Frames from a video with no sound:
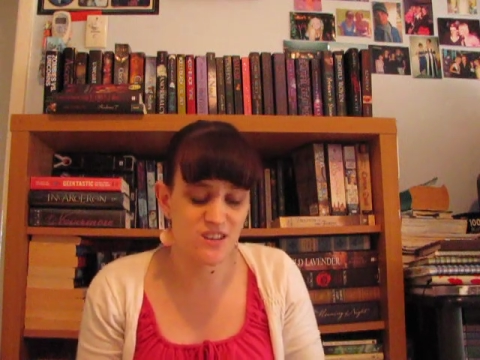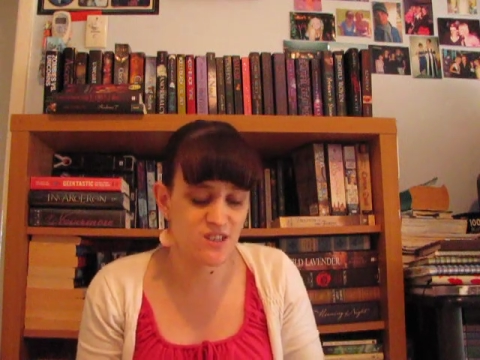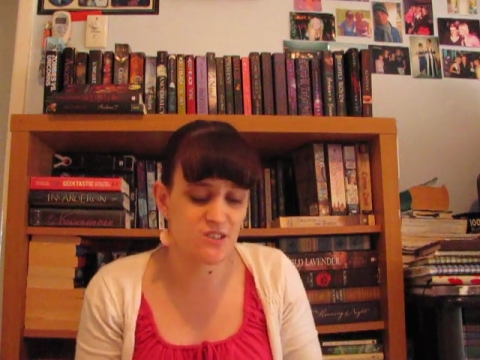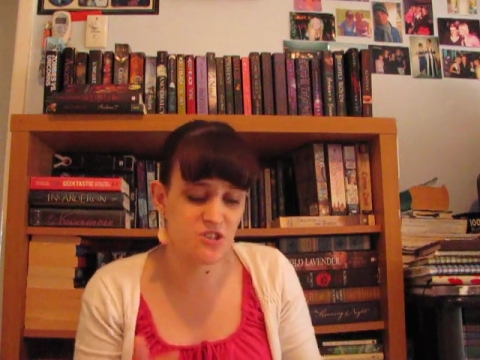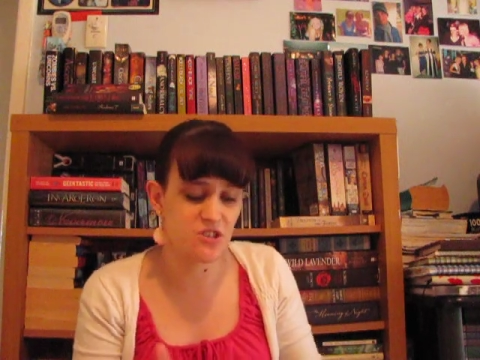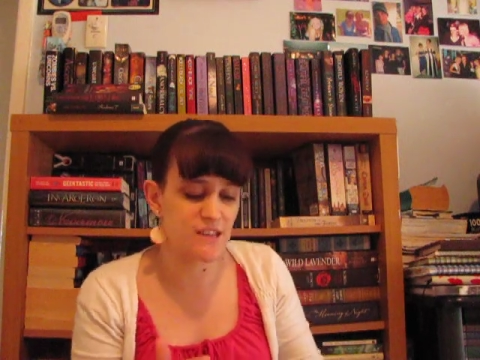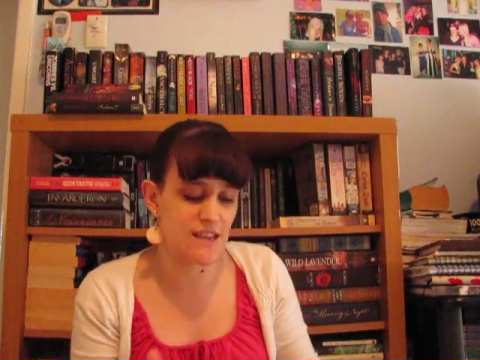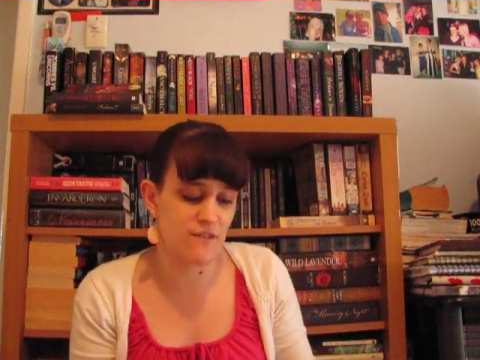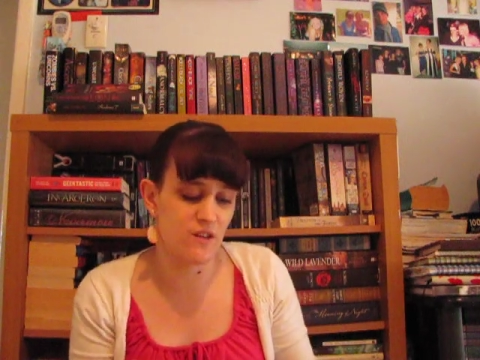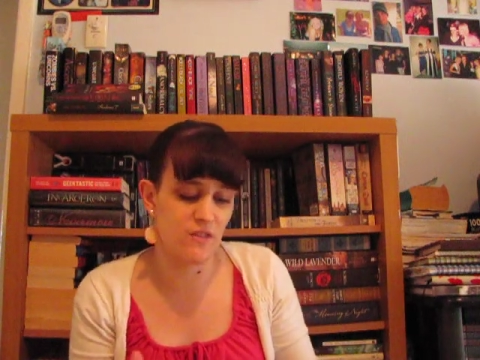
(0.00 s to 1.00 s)
She's usually
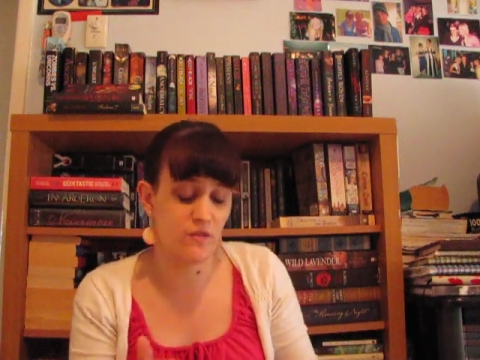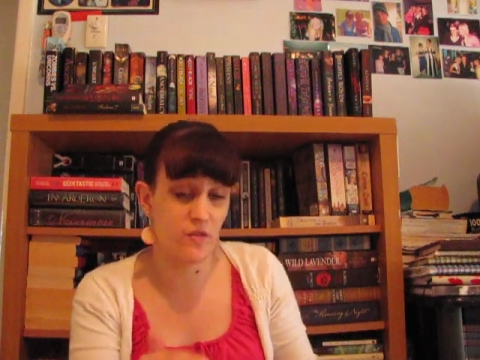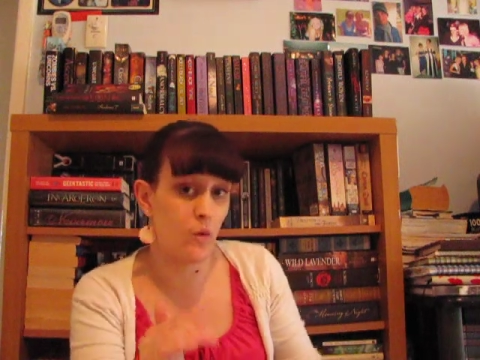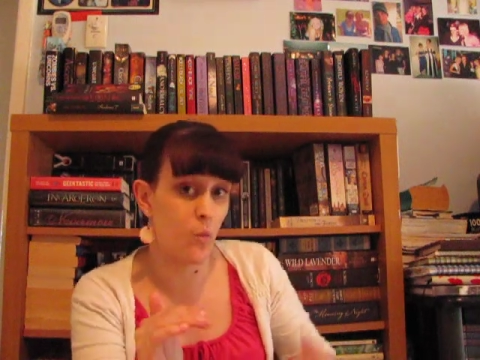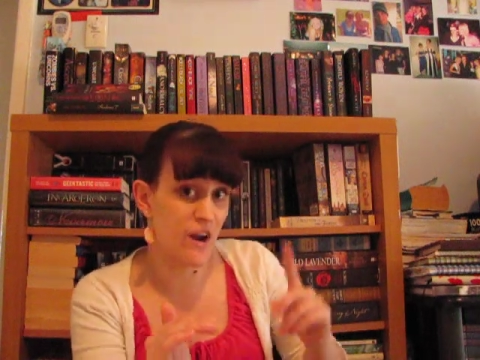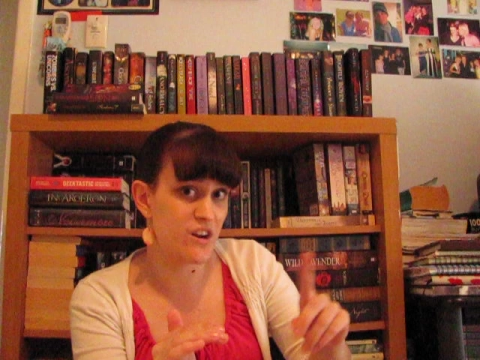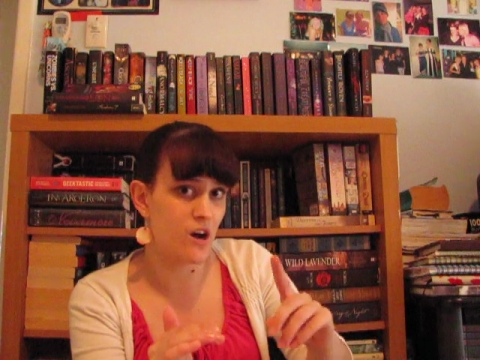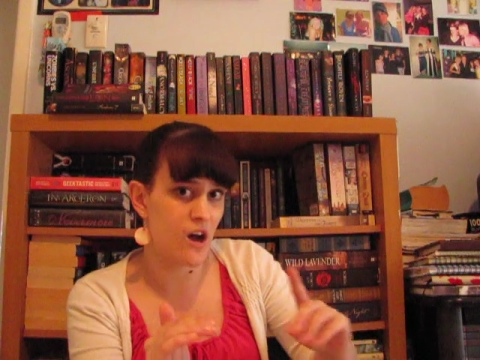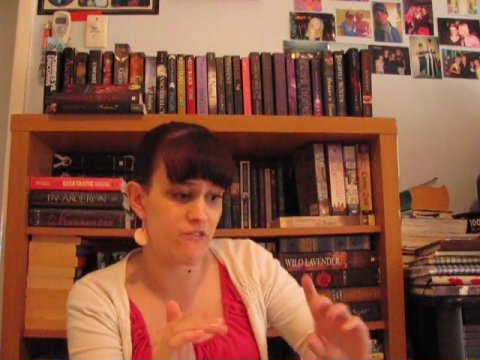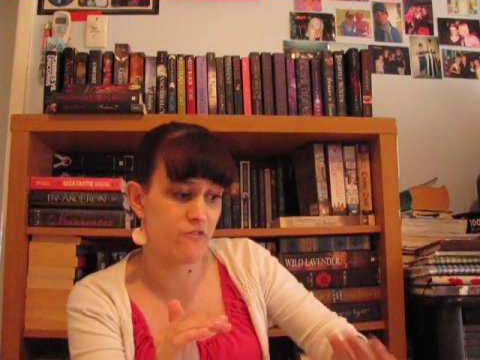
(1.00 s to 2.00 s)
given the one
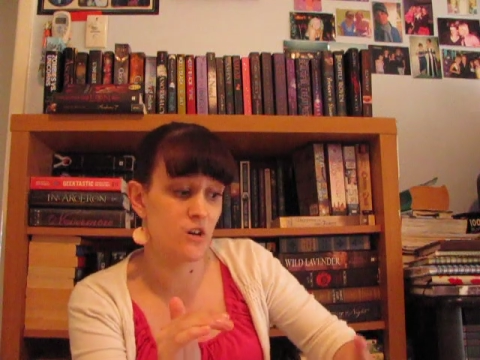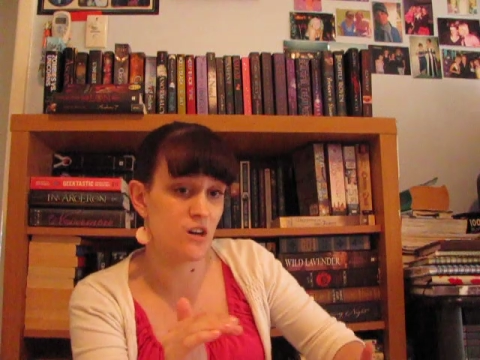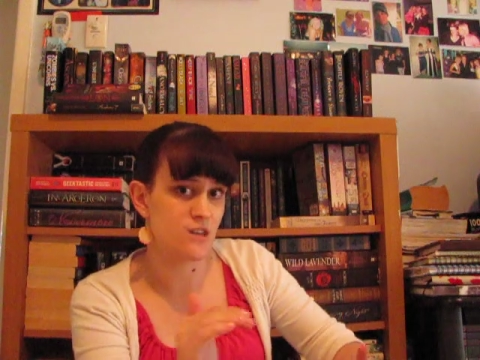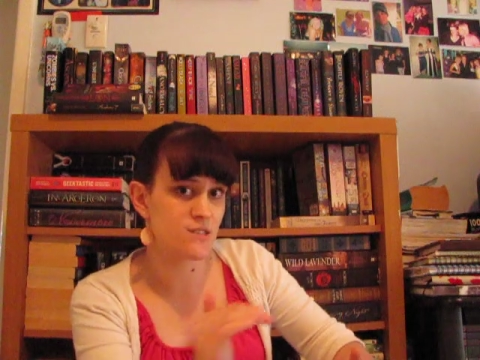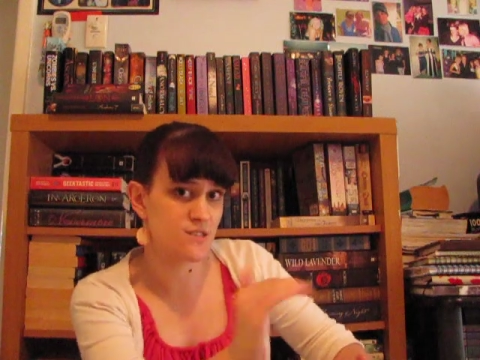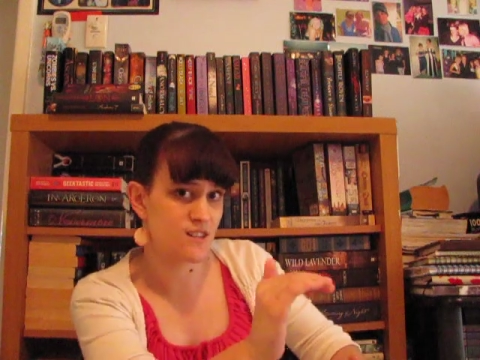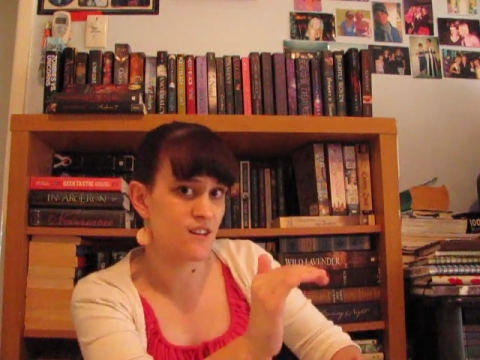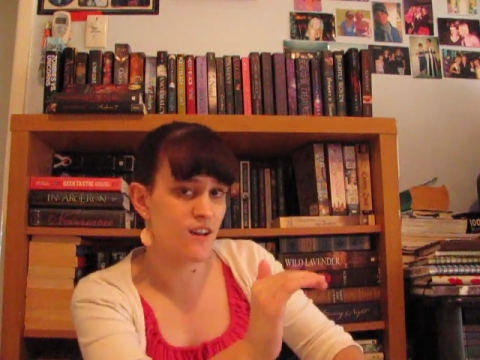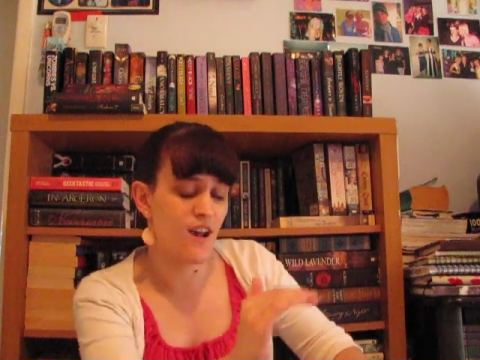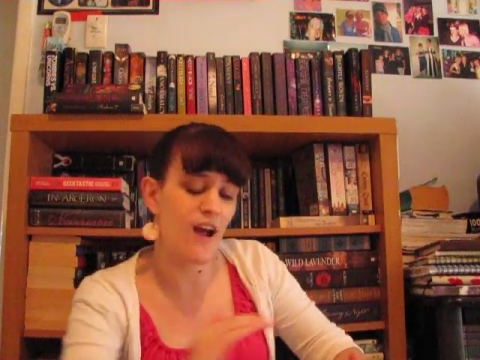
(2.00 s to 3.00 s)
guy first,
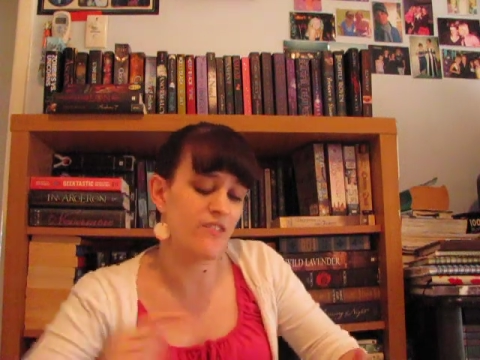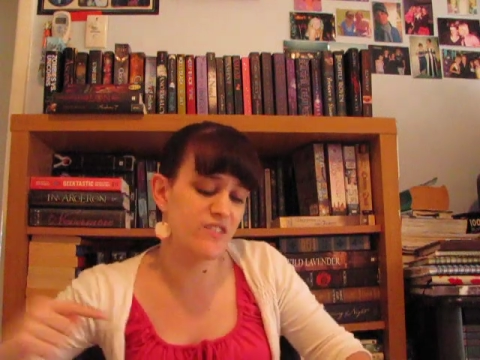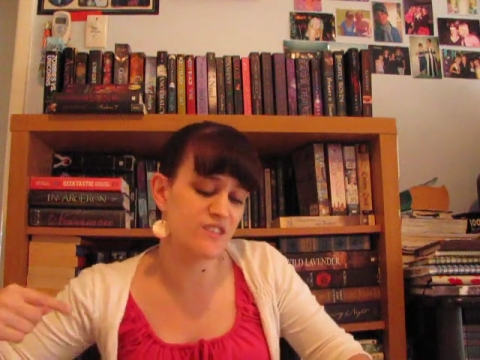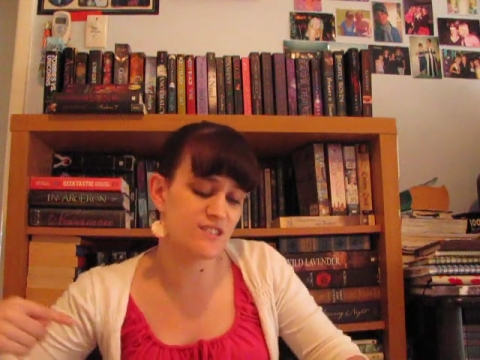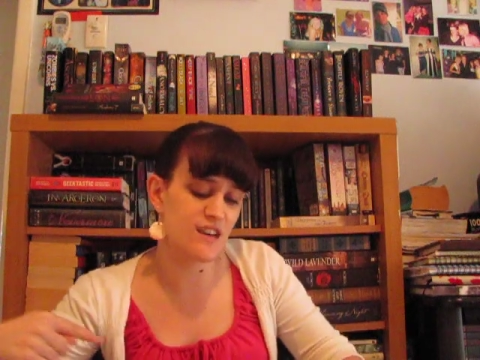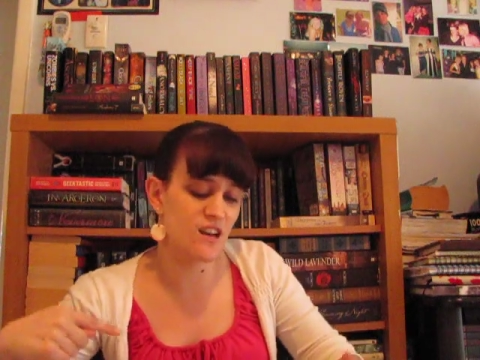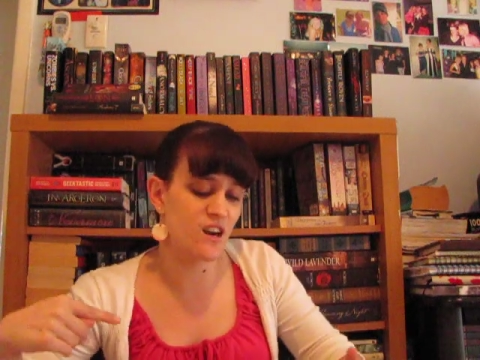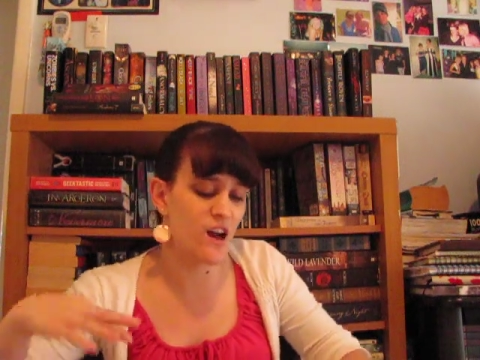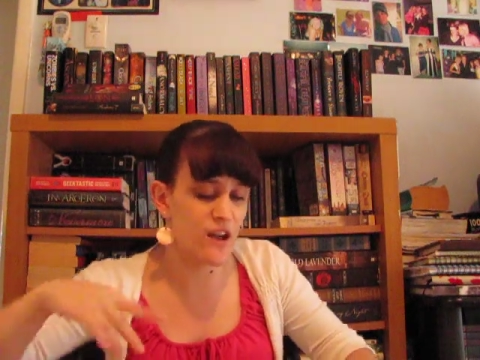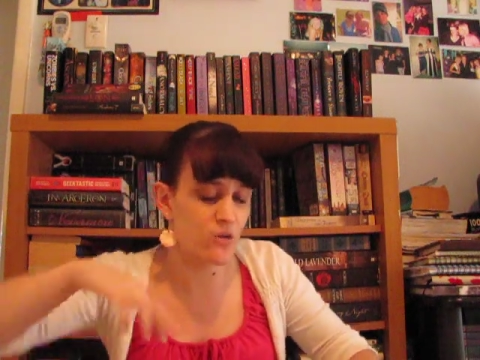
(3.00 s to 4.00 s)
and this second
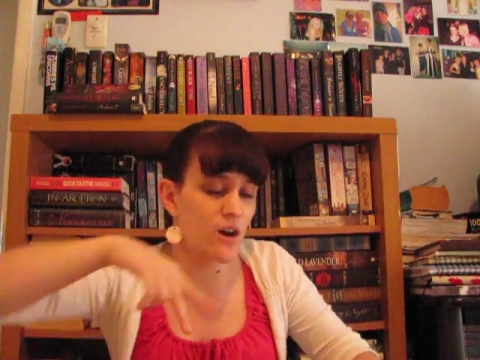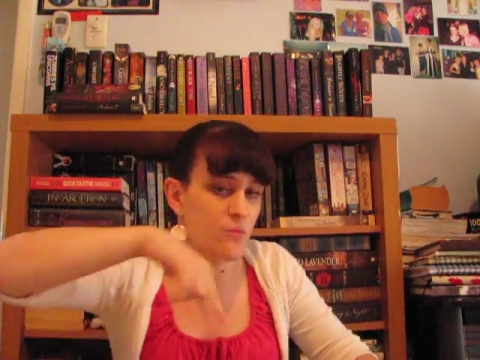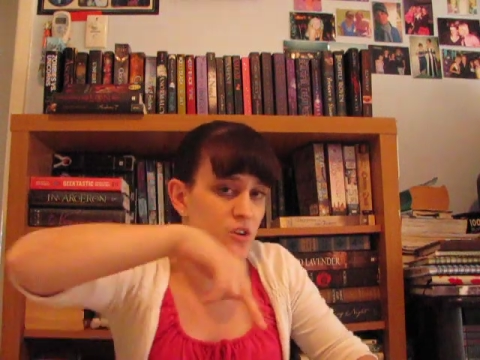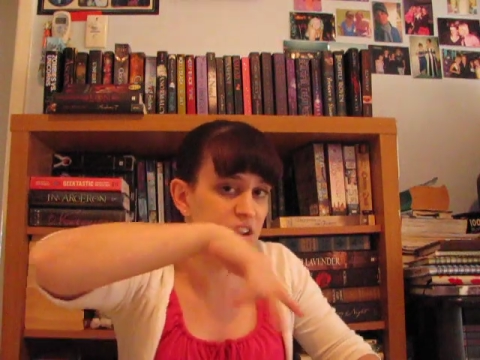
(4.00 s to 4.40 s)
guy will come on